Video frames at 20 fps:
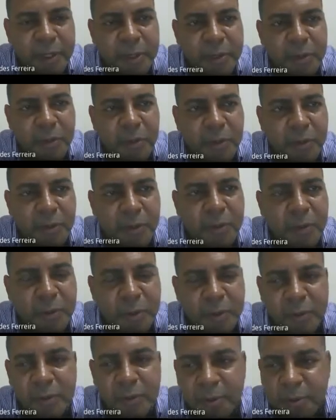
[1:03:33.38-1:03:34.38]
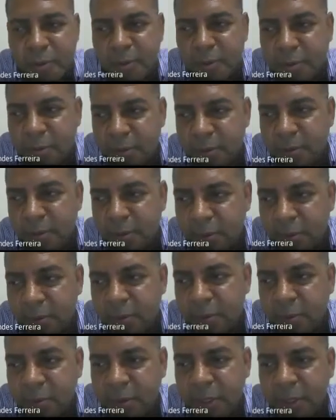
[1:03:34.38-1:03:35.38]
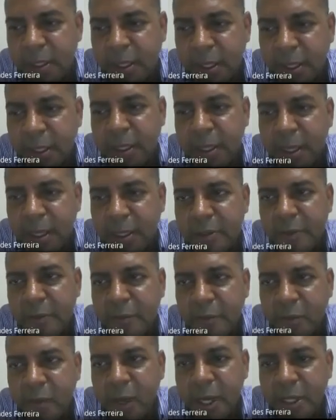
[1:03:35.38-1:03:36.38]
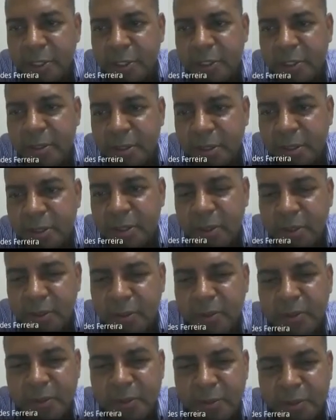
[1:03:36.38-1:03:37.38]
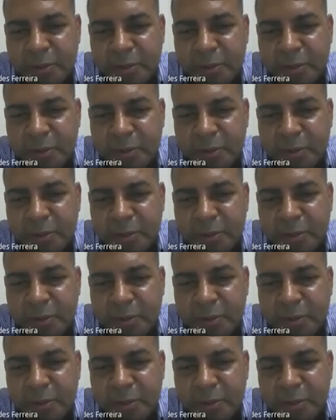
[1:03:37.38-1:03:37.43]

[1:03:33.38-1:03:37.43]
to make any kind of questions. So